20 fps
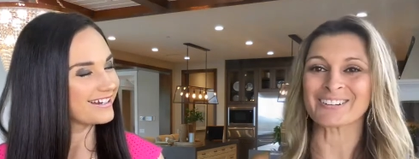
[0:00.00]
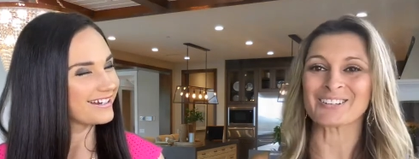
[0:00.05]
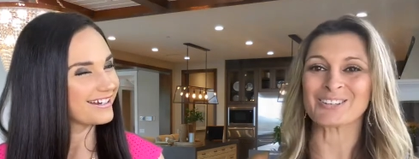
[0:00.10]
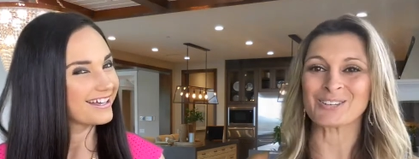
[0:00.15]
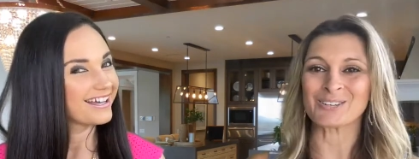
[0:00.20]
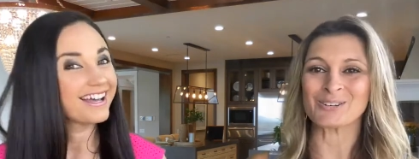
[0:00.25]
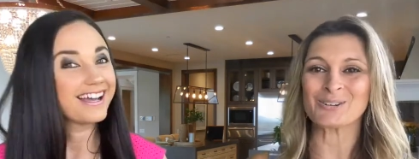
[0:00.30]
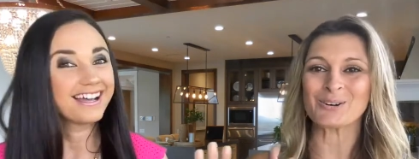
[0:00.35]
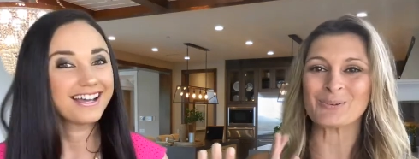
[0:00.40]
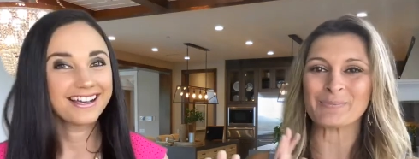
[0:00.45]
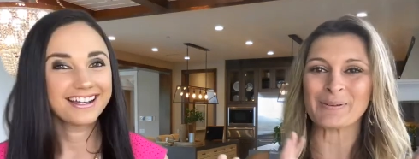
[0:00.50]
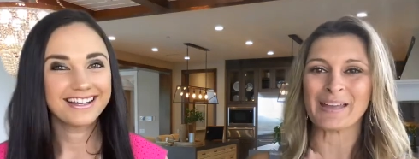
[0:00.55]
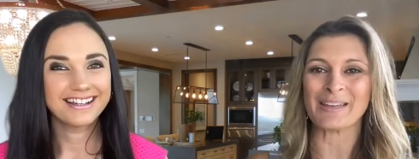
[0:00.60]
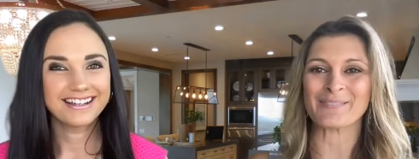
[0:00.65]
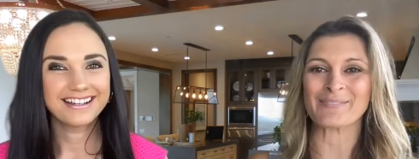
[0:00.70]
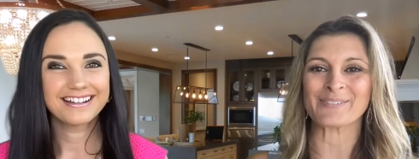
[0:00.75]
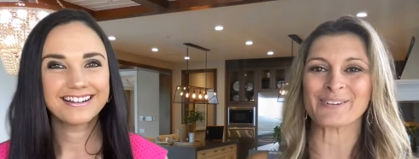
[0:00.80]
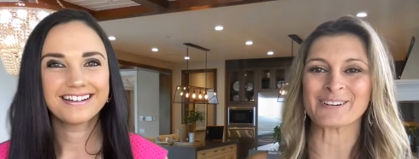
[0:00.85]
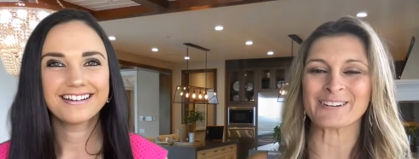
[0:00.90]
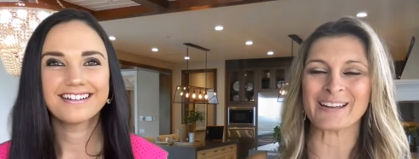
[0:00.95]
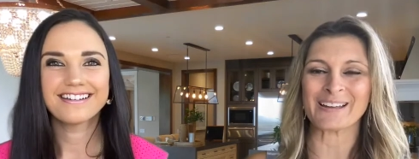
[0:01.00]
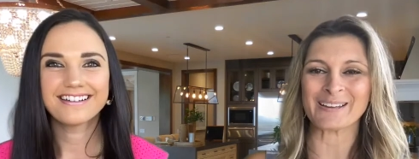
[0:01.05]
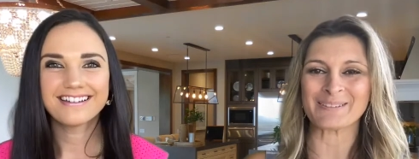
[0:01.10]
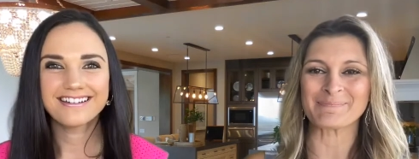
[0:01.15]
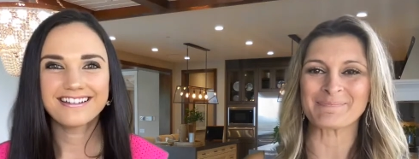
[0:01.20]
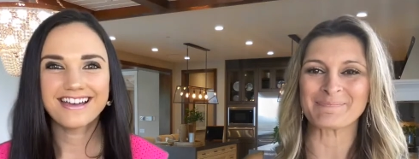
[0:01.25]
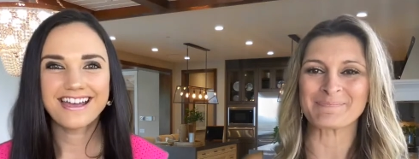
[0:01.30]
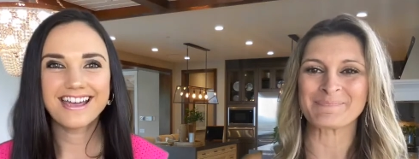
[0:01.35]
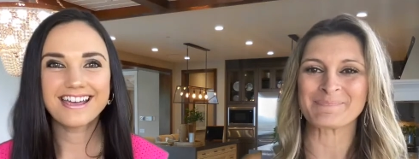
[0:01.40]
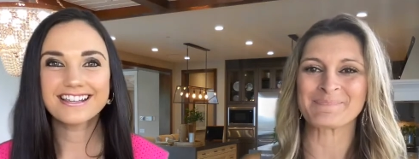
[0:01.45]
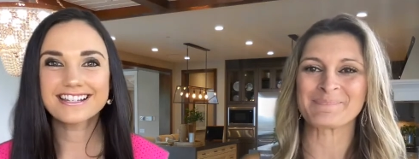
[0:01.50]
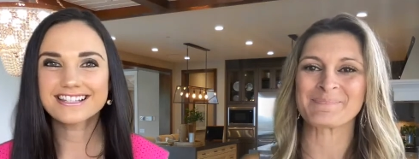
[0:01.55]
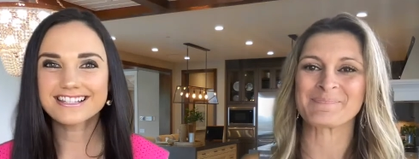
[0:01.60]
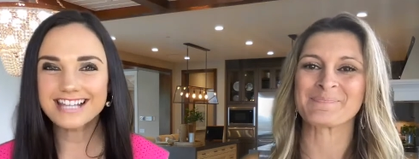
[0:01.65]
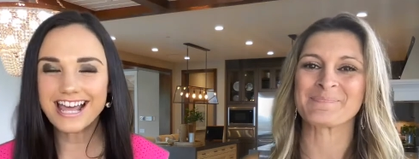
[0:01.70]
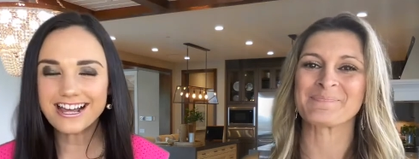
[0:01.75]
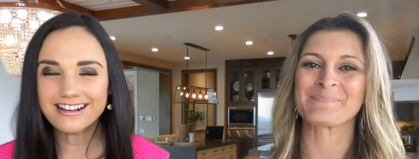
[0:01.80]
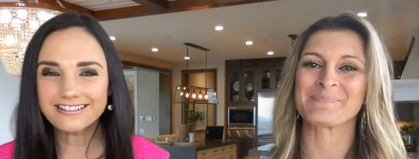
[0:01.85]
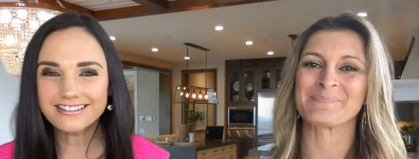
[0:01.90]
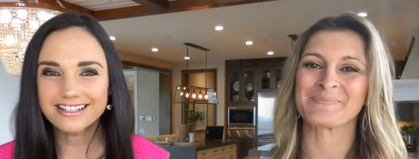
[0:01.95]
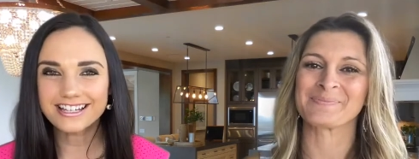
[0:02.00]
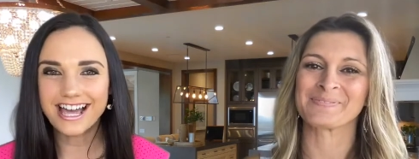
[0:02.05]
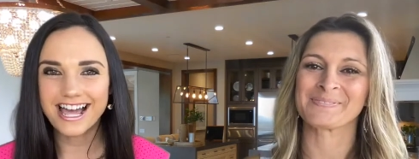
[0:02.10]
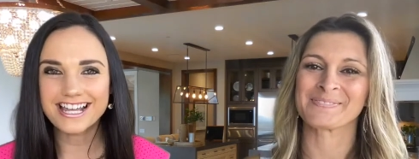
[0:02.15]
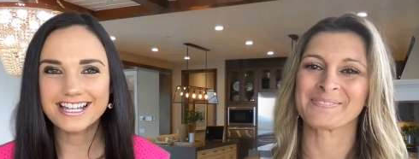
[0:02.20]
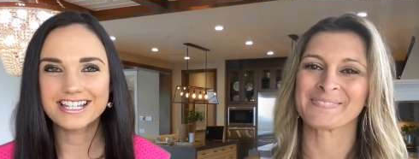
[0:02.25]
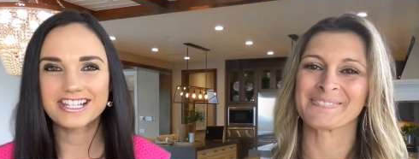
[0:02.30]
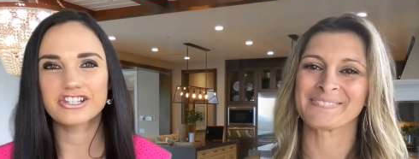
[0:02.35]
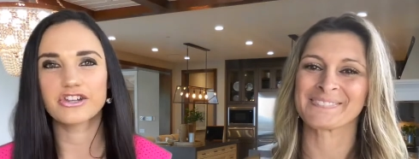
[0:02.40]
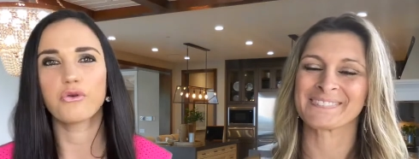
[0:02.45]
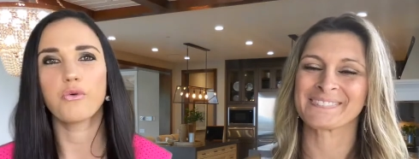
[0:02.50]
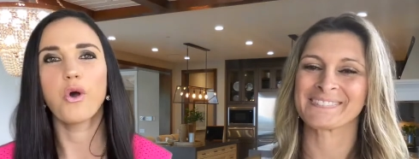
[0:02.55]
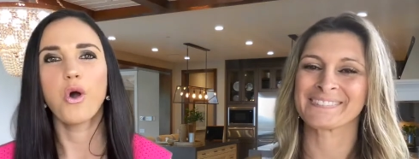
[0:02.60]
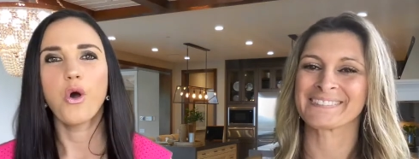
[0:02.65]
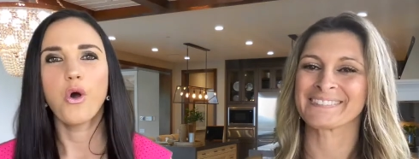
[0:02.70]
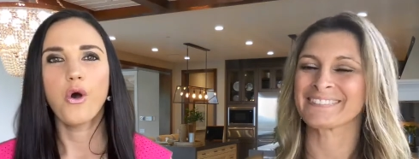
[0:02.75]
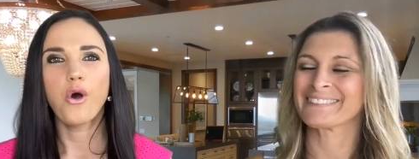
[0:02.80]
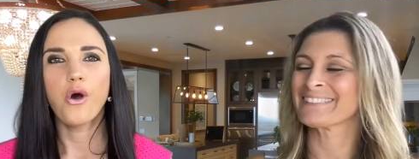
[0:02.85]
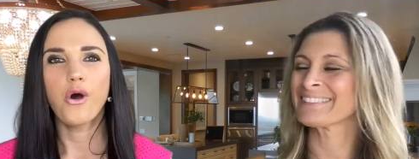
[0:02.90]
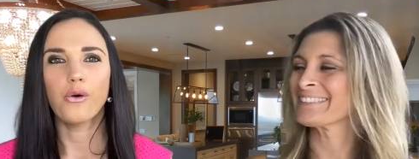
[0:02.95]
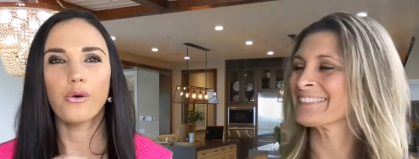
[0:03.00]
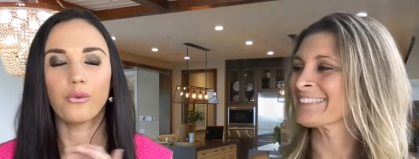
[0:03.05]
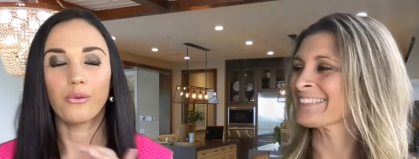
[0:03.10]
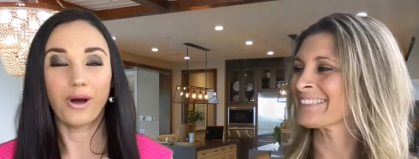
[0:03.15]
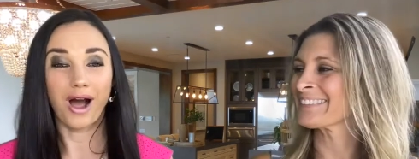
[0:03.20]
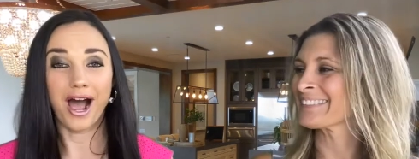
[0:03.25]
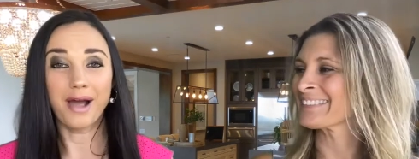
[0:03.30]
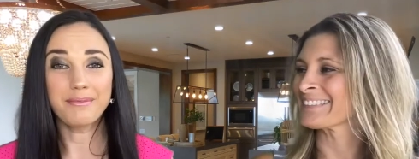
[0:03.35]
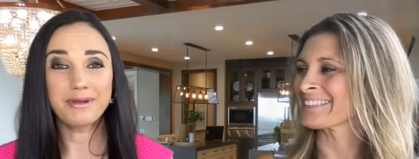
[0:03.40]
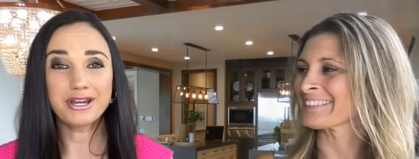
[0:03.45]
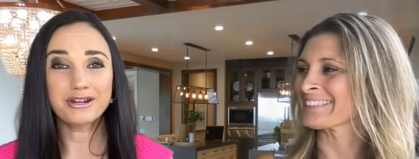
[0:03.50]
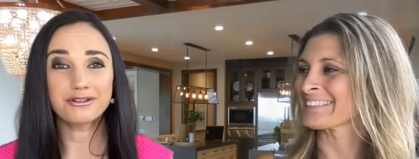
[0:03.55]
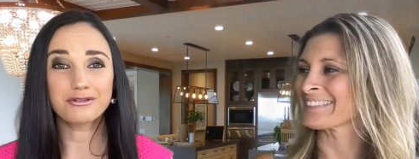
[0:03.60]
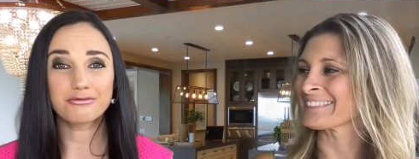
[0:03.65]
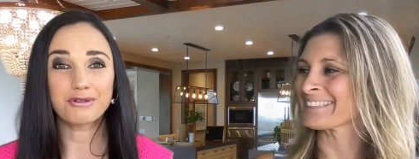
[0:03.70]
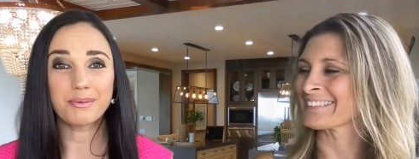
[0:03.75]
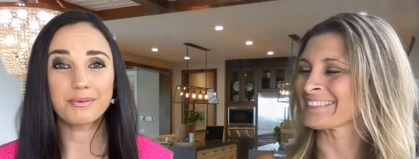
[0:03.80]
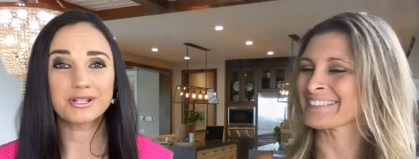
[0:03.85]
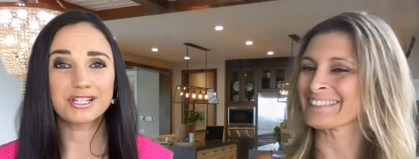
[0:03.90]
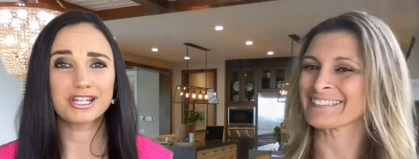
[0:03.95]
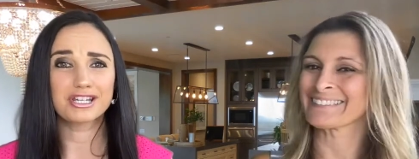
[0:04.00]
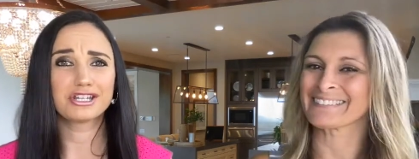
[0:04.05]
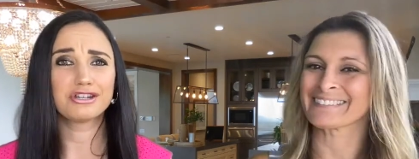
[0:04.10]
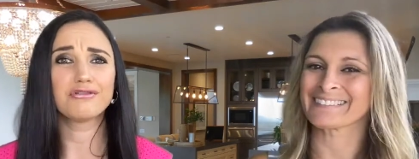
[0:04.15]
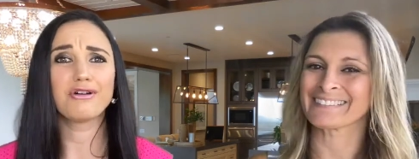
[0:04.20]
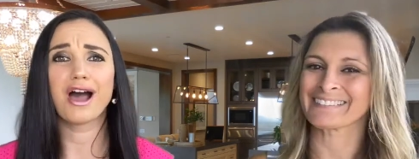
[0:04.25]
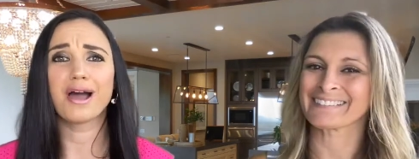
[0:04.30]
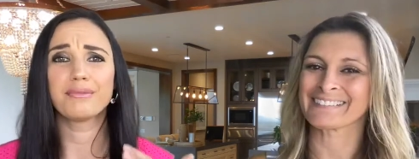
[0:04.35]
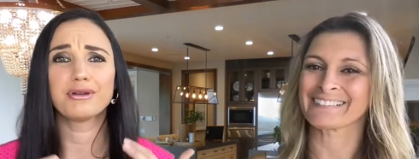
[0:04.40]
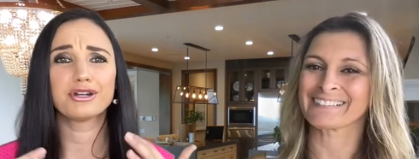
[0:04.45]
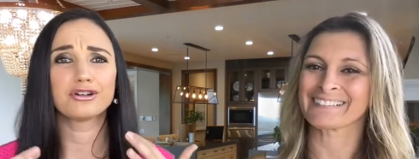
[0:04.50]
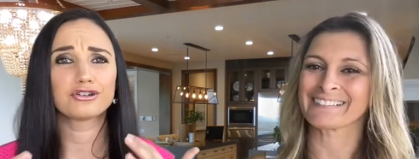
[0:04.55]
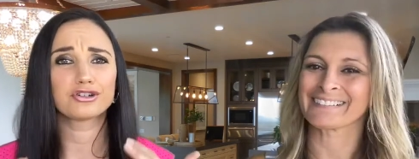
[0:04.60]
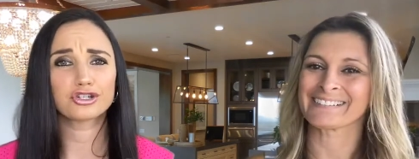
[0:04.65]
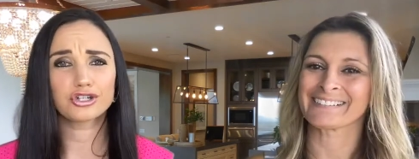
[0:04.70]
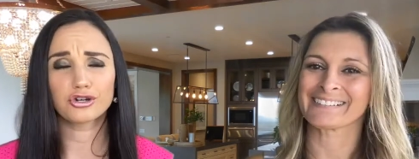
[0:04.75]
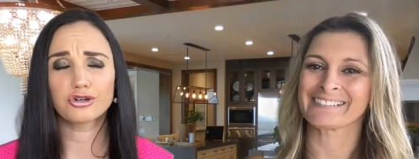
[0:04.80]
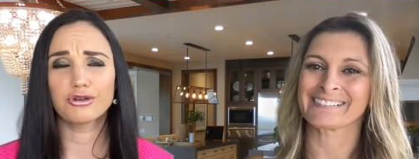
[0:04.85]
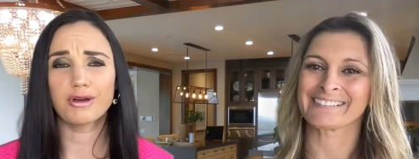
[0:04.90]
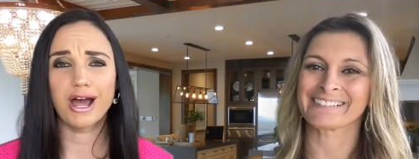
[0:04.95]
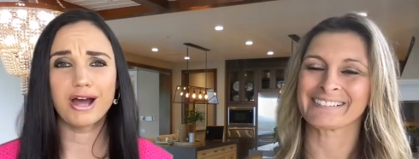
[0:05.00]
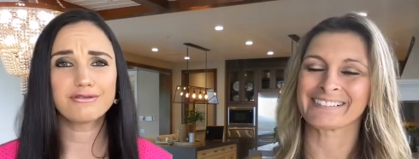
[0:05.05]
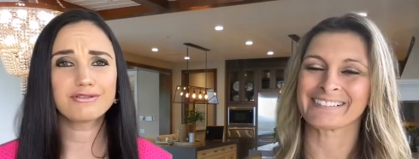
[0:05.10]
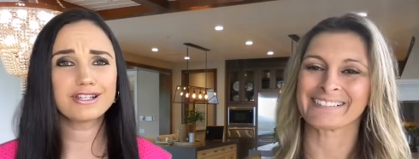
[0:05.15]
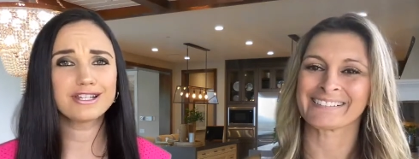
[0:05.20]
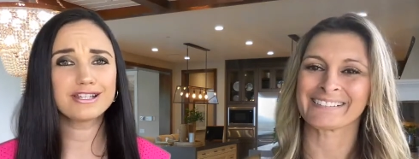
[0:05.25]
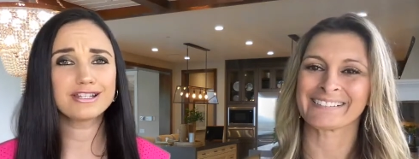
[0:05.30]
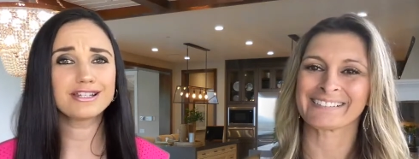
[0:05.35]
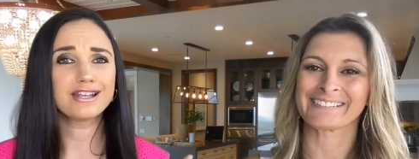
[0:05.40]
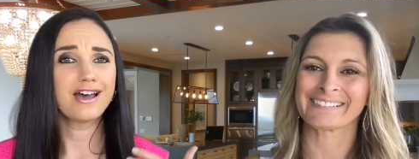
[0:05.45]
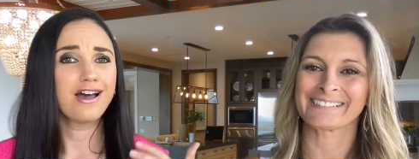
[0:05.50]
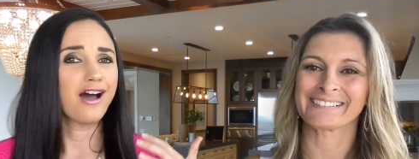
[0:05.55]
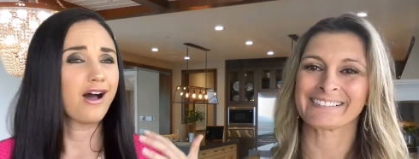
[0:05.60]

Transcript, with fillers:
Speaker 1: You don't pay for a dime. Exactly, guys. So I'm here to represent you. I'm here to show you houses.